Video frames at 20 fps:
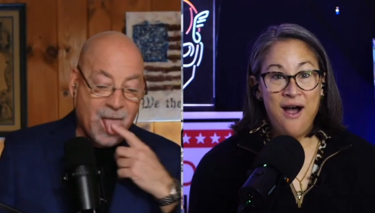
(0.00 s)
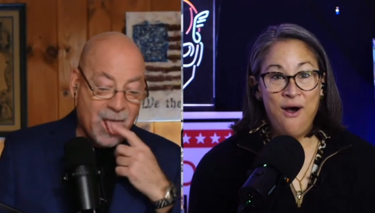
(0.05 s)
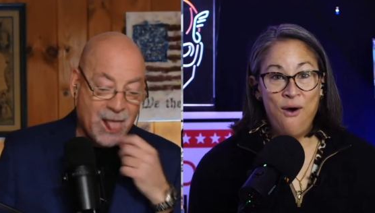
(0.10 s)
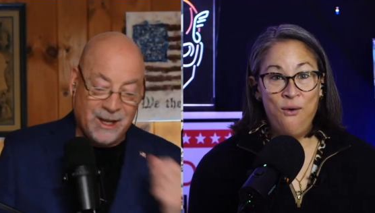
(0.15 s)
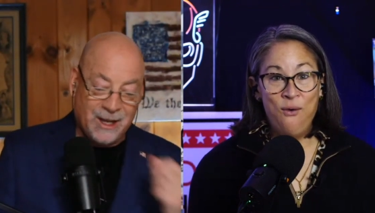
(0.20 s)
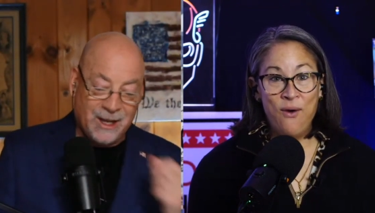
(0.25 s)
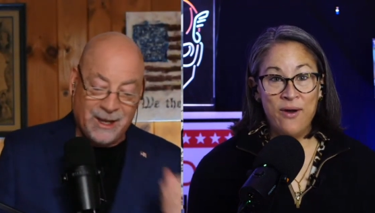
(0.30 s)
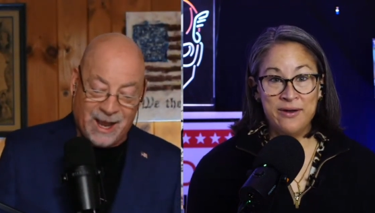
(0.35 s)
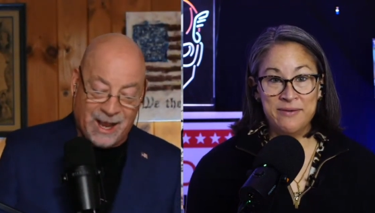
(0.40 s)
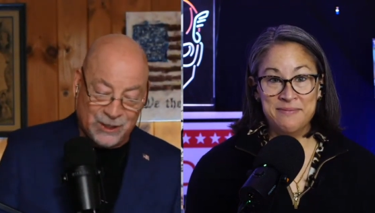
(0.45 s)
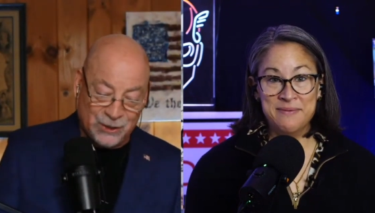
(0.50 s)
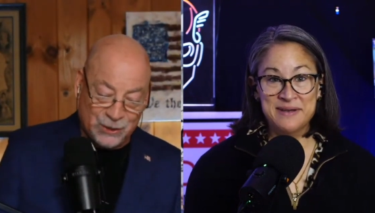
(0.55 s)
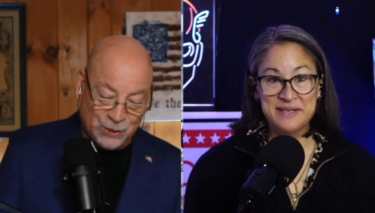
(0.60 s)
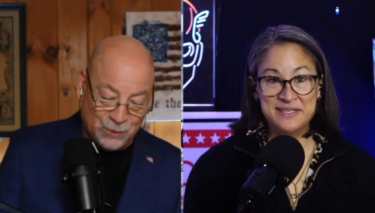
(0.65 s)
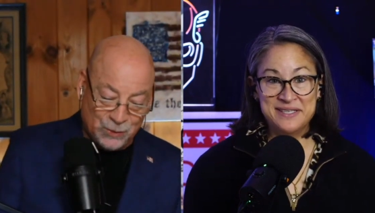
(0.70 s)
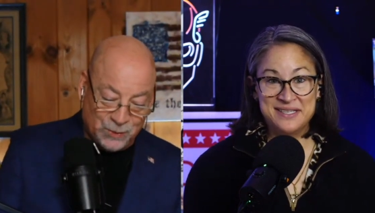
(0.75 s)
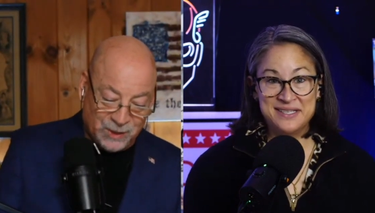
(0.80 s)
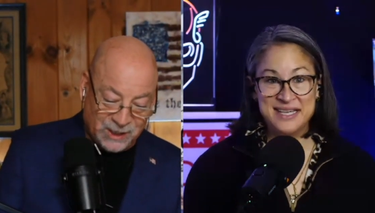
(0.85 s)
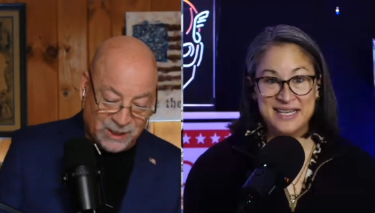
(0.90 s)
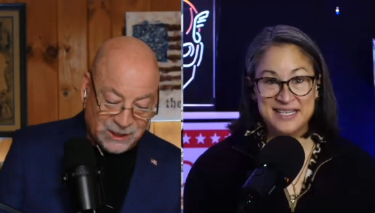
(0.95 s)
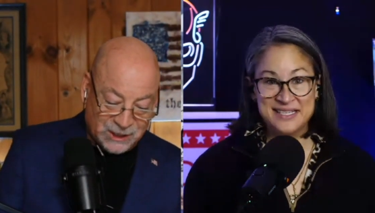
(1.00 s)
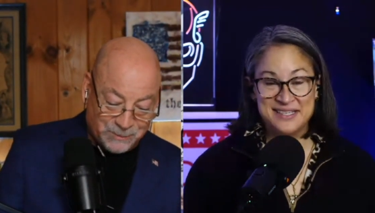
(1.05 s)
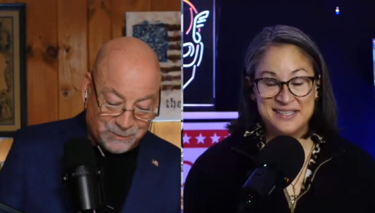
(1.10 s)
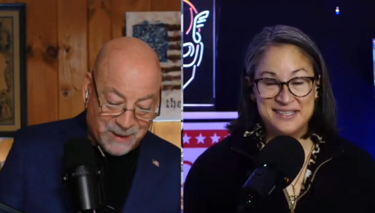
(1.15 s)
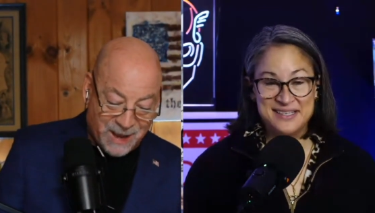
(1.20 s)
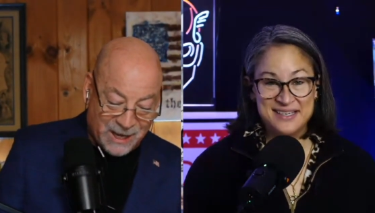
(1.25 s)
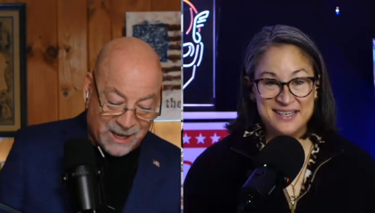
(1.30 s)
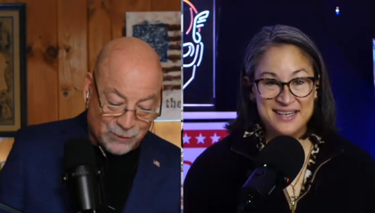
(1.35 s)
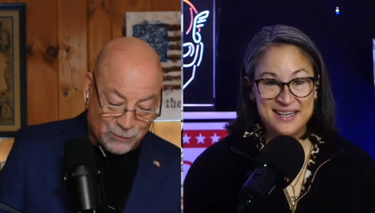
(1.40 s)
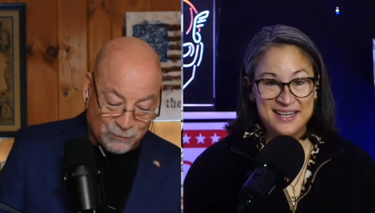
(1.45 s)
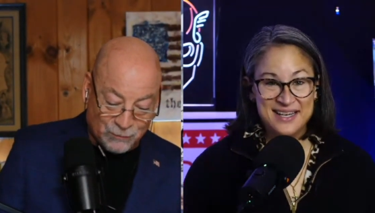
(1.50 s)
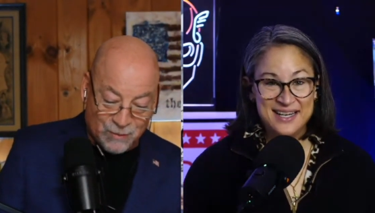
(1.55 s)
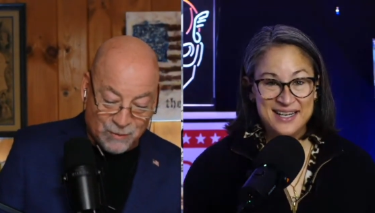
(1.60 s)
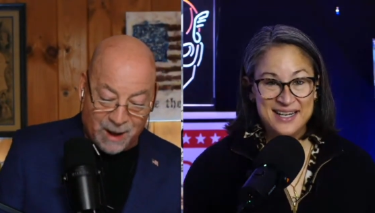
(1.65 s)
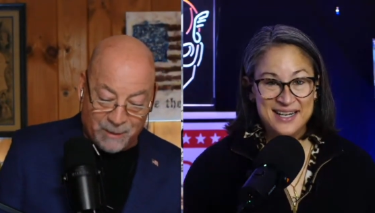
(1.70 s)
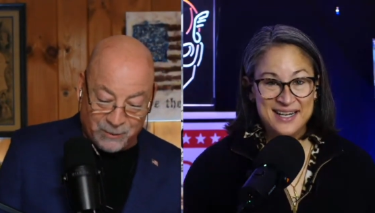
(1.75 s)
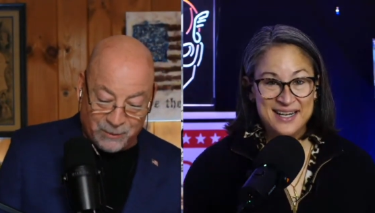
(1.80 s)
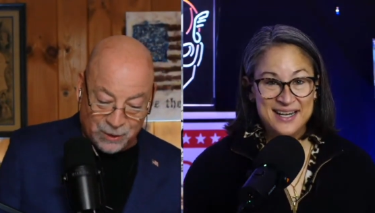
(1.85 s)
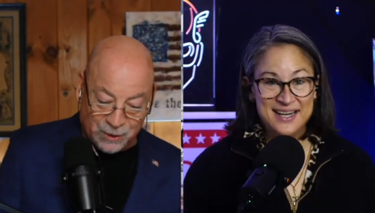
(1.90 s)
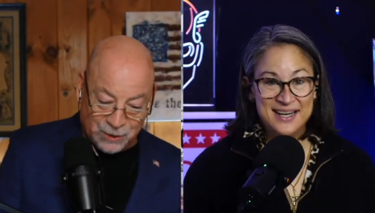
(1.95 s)
Speaker 1: Oh, I as you would this. expect
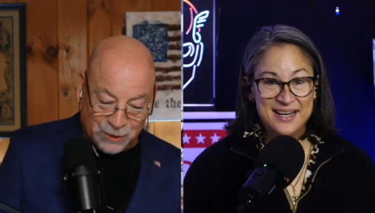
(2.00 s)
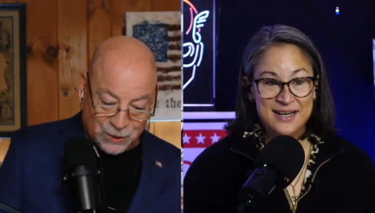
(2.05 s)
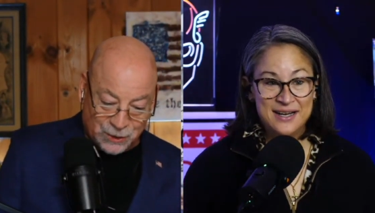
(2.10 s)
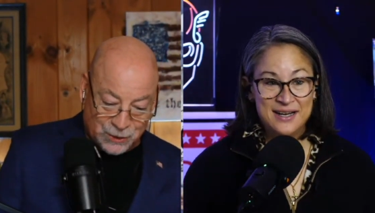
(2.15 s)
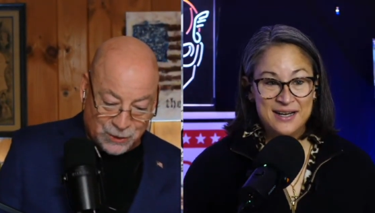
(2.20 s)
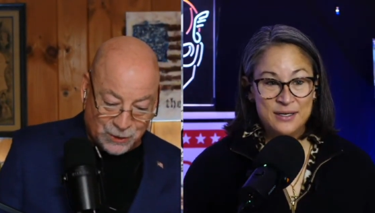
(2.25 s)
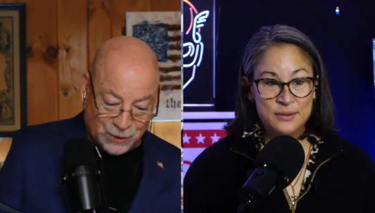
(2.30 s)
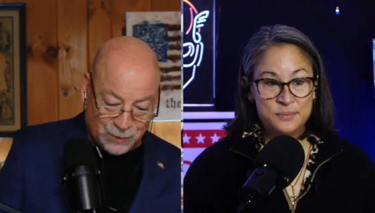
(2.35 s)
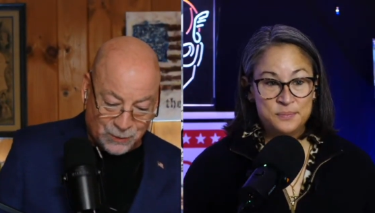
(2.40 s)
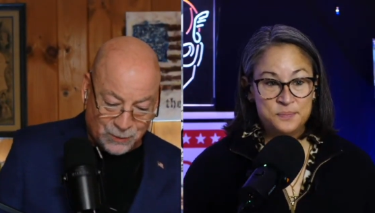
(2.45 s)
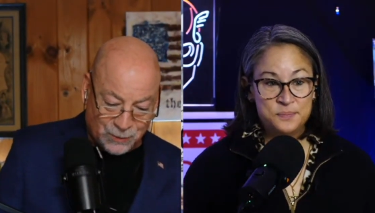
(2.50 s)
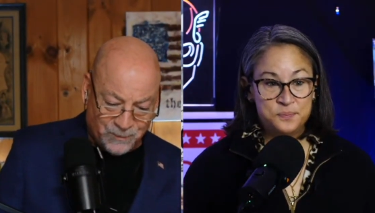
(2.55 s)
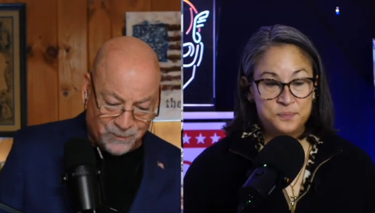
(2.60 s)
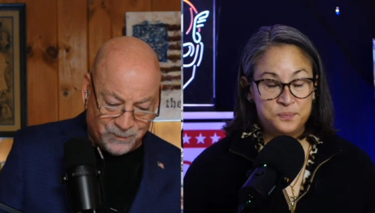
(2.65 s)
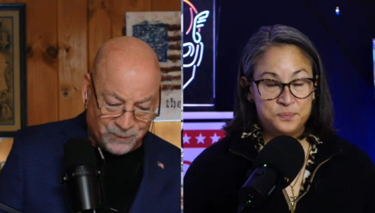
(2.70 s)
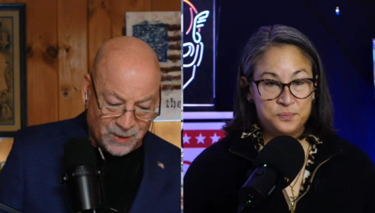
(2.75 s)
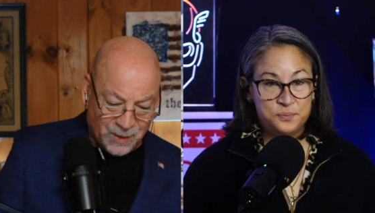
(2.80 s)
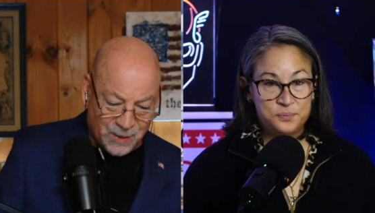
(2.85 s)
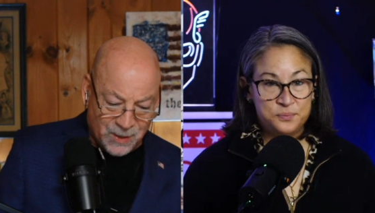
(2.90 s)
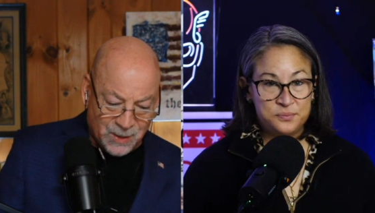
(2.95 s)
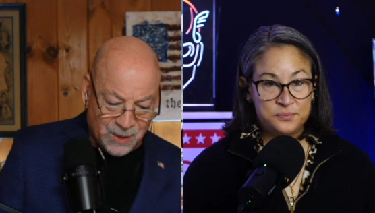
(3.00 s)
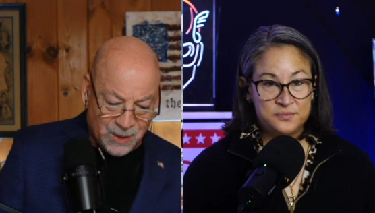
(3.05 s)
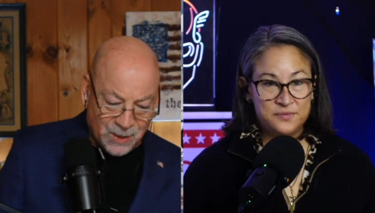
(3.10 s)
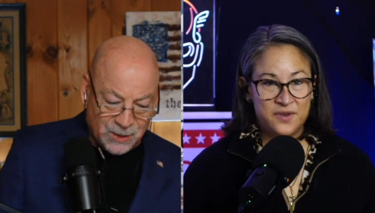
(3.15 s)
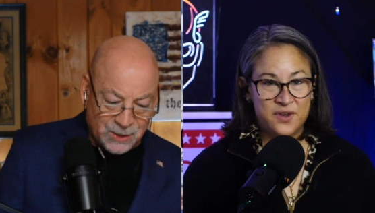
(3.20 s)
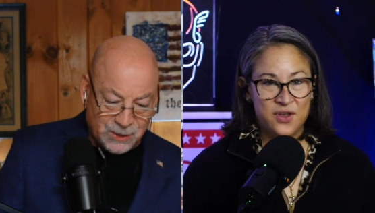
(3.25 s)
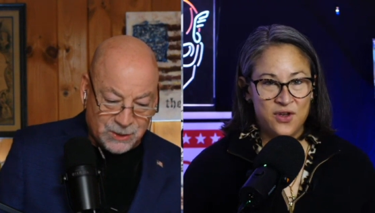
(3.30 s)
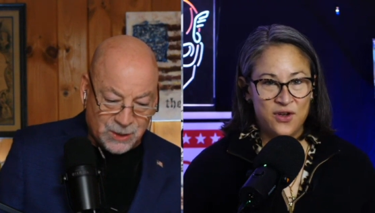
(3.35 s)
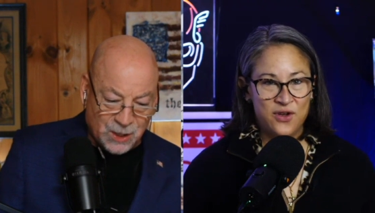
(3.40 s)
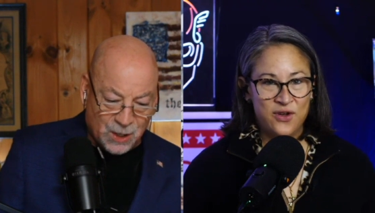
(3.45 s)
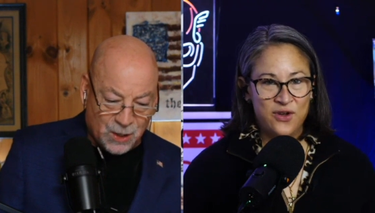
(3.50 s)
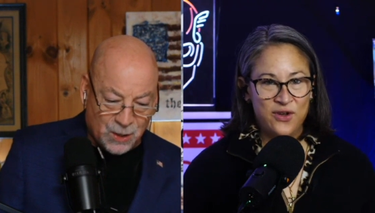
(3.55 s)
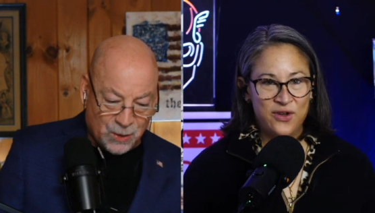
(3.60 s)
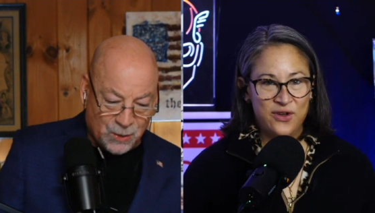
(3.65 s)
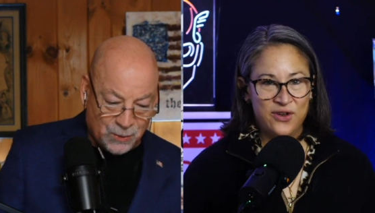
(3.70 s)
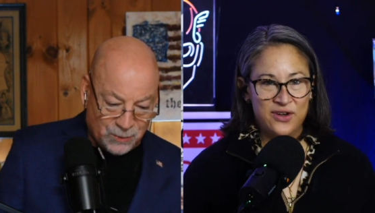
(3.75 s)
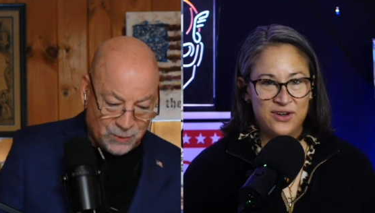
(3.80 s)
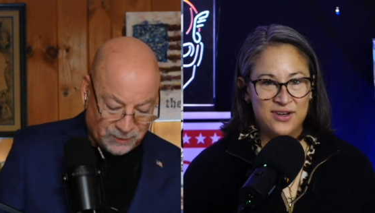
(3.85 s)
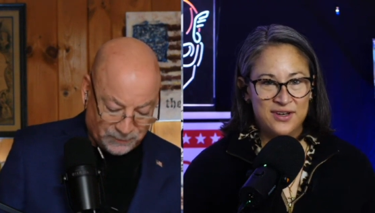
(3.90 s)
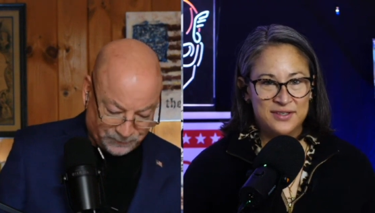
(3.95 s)
Robert to do. Good.
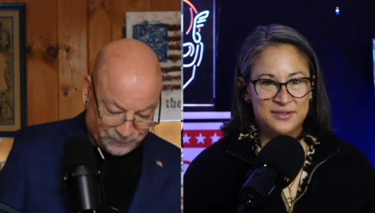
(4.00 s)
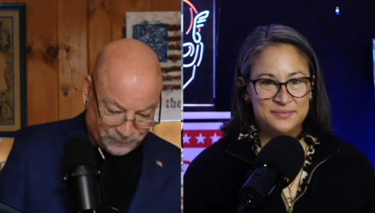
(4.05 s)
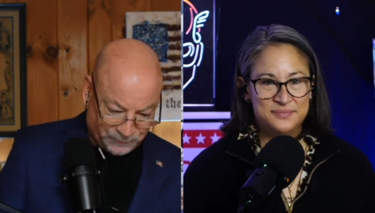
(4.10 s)
So,